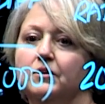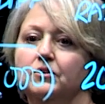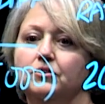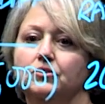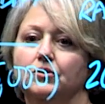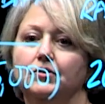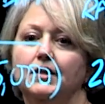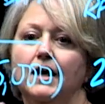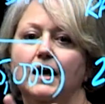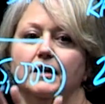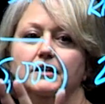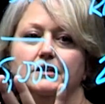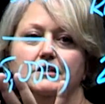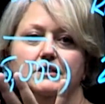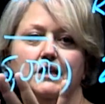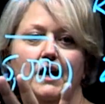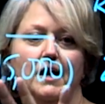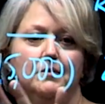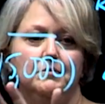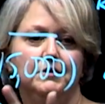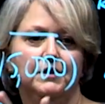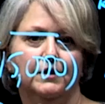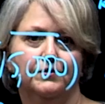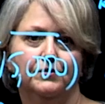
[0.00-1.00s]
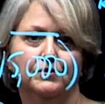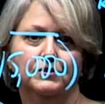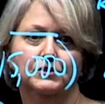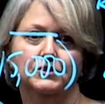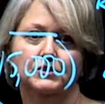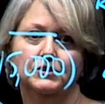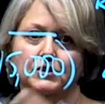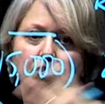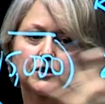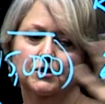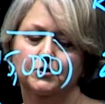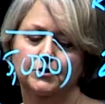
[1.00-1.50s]
So that timing
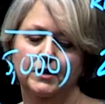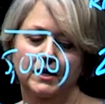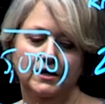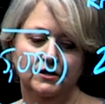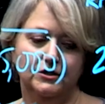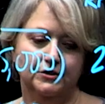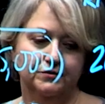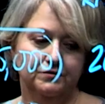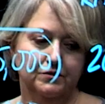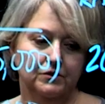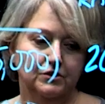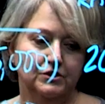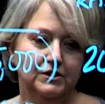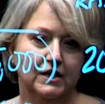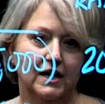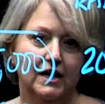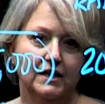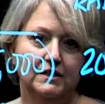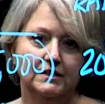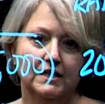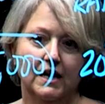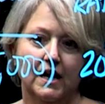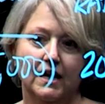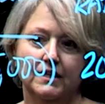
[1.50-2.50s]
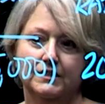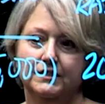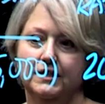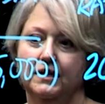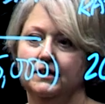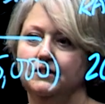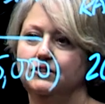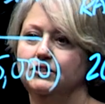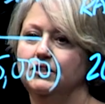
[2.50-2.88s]
difference is going to create a deferred tax asset.